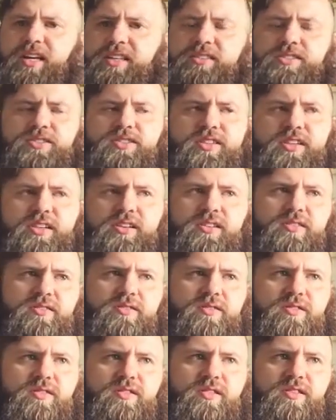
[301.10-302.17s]
understands that
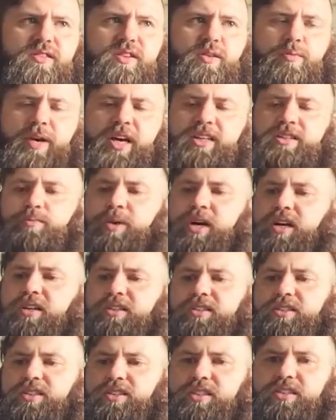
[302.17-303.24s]
the best
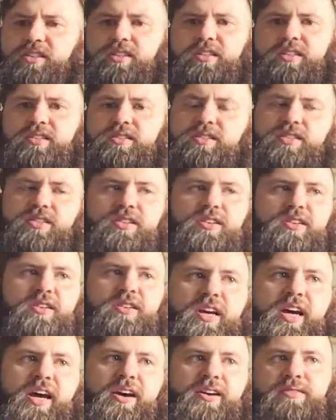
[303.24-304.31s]
policy is to
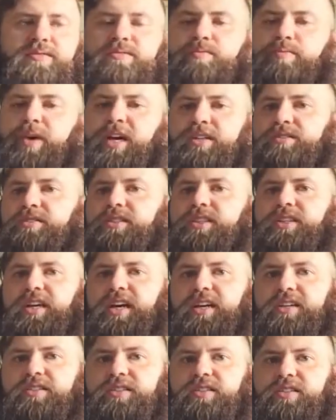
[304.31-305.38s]
have metal
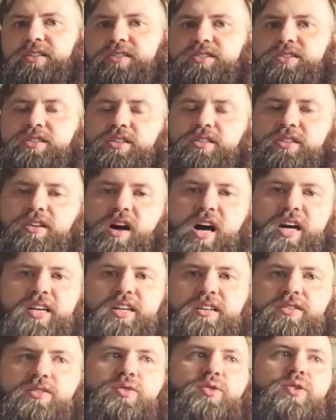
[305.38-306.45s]
detectors and
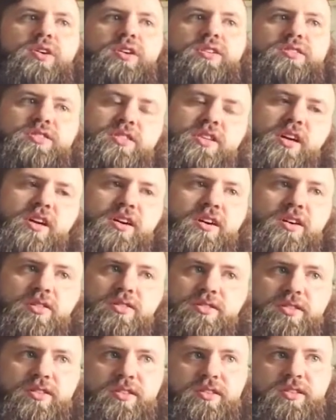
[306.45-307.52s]
locking doors on all
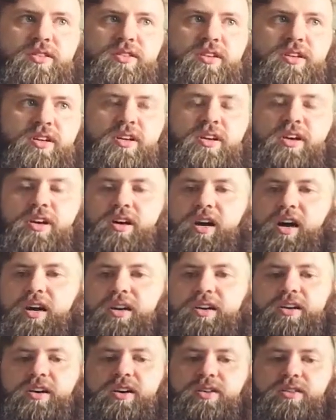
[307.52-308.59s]

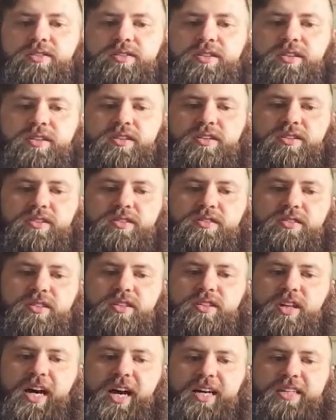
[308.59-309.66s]
the
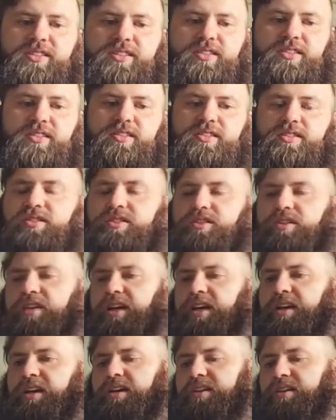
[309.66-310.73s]
classes,
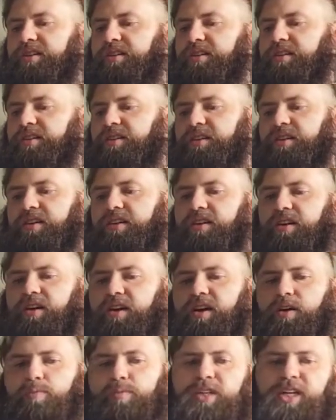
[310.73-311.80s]
and
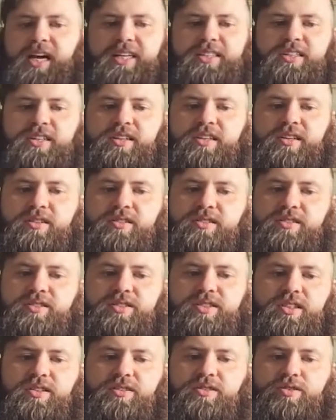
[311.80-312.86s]
plastic
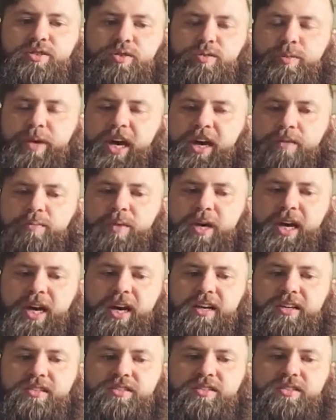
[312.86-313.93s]
see-through
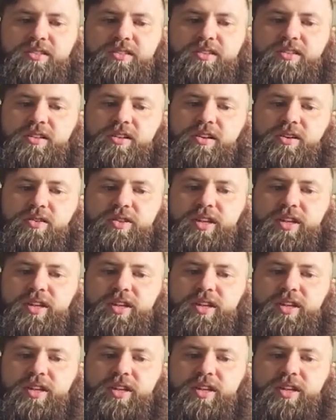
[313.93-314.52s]
backpacks. You know,